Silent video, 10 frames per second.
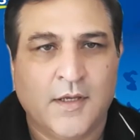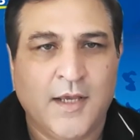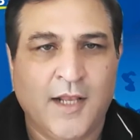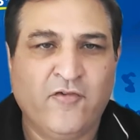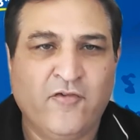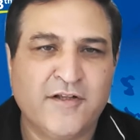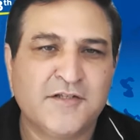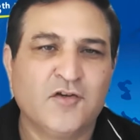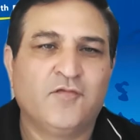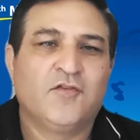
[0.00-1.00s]
Hello
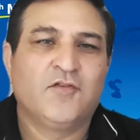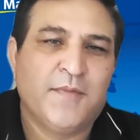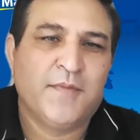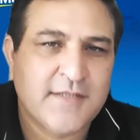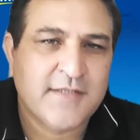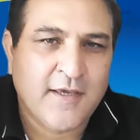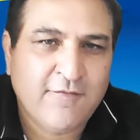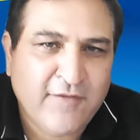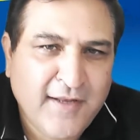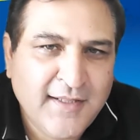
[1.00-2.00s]
friends, if you're keeping
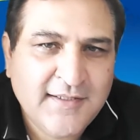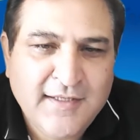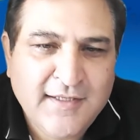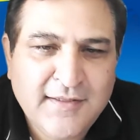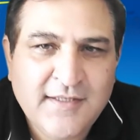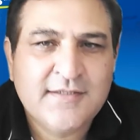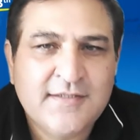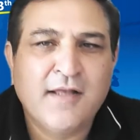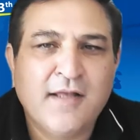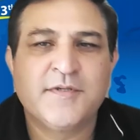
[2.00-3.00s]
safe and healthy in these
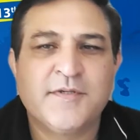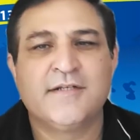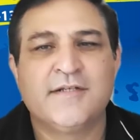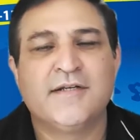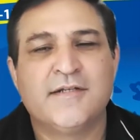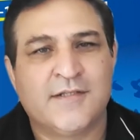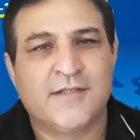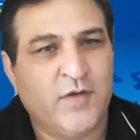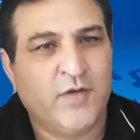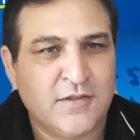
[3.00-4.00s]
unprecedented
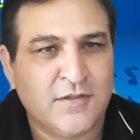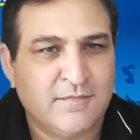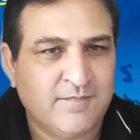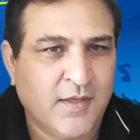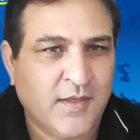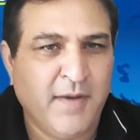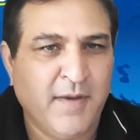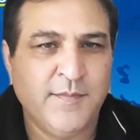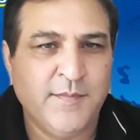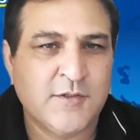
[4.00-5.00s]
situation.
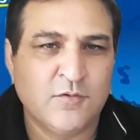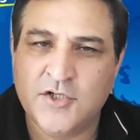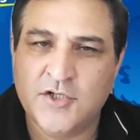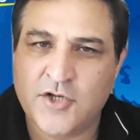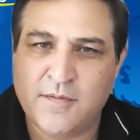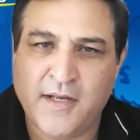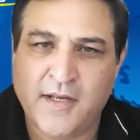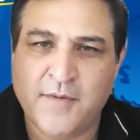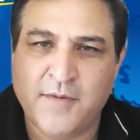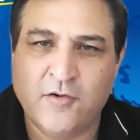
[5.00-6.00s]
My name is Sunil Sharma and
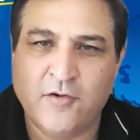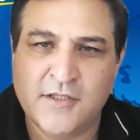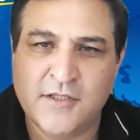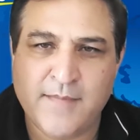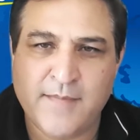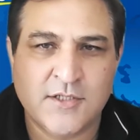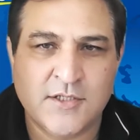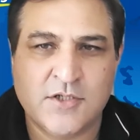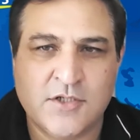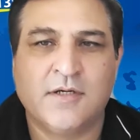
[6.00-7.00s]
I'm recording this
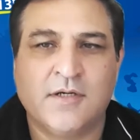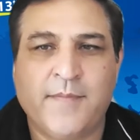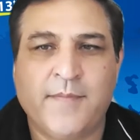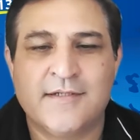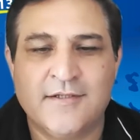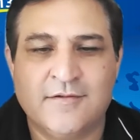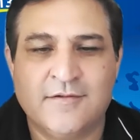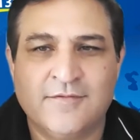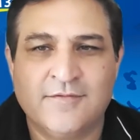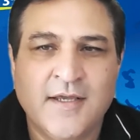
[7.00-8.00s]
message in the capacity
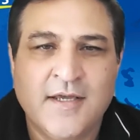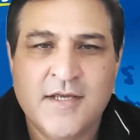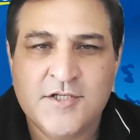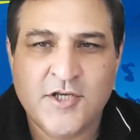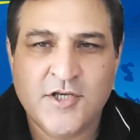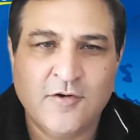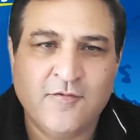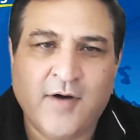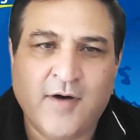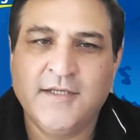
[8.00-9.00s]
of Chair
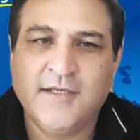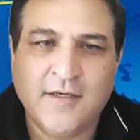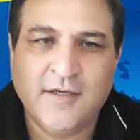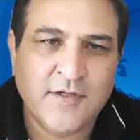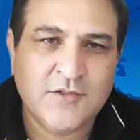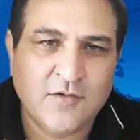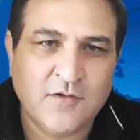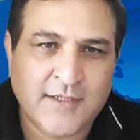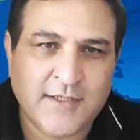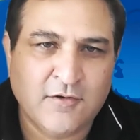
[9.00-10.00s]
of IAI Virtual
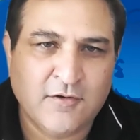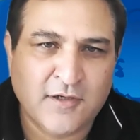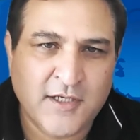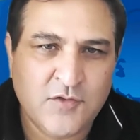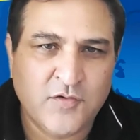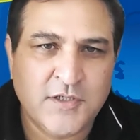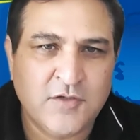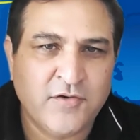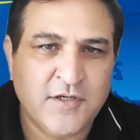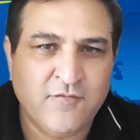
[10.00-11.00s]
Actuarial Conclave
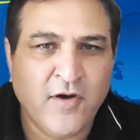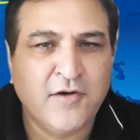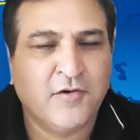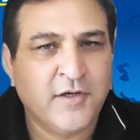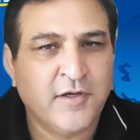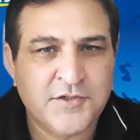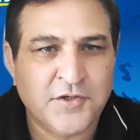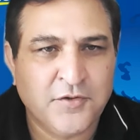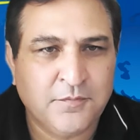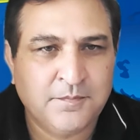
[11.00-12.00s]
2021
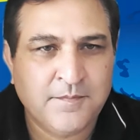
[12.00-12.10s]
Organizing Group.